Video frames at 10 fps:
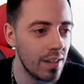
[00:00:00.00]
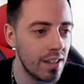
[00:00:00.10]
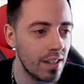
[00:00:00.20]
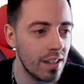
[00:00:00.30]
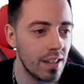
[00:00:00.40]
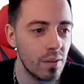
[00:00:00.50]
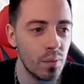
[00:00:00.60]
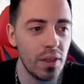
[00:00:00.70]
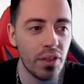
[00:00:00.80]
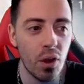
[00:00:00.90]
eh,
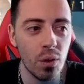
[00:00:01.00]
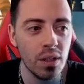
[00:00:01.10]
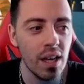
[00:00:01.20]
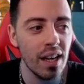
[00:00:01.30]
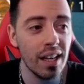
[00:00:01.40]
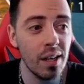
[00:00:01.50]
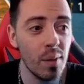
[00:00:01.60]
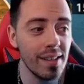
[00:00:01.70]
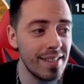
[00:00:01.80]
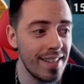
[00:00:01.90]
we thought he
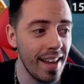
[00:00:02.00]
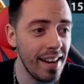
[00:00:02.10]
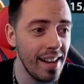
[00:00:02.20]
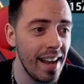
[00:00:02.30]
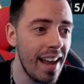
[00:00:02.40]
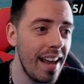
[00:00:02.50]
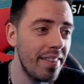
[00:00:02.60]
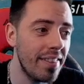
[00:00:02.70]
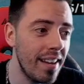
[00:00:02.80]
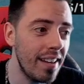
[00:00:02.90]
was dead
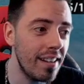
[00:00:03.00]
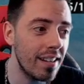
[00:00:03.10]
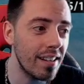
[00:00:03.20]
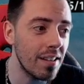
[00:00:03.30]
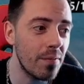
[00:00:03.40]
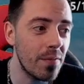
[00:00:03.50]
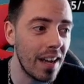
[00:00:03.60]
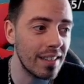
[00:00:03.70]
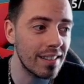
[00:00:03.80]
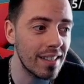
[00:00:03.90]
and then in
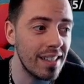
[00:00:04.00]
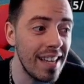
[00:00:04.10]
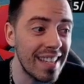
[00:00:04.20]
fact he